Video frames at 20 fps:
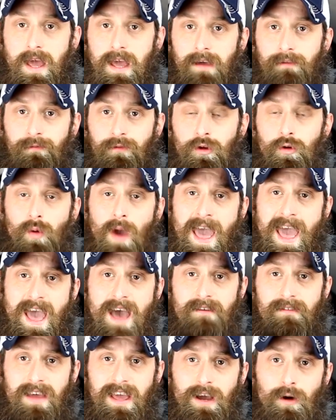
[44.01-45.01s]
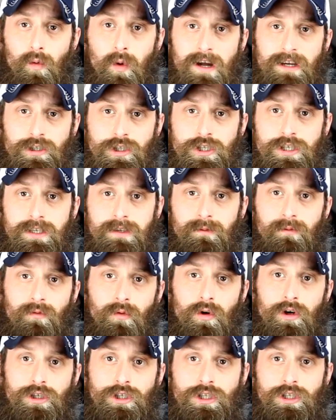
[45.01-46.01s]
If you have a question
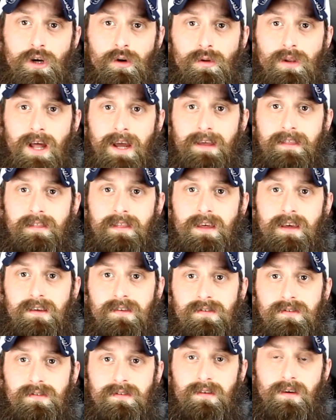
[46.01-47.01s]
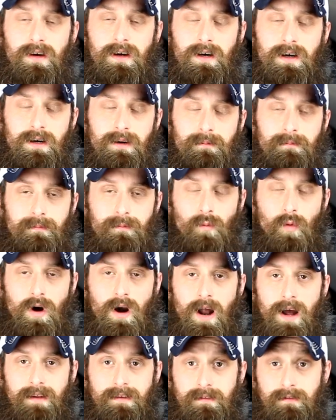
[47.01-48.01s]
for a show like this,
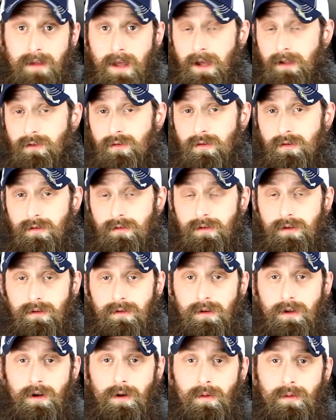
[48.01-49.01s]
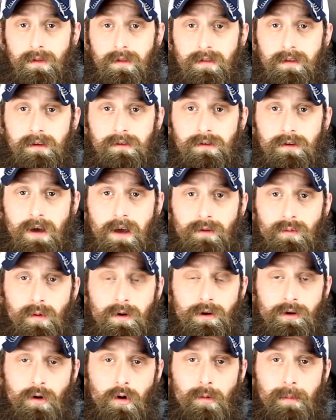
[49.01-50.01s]
where I answer, you know, the things you guys
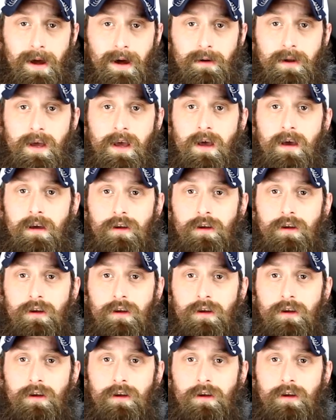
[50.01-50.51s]
want to know about,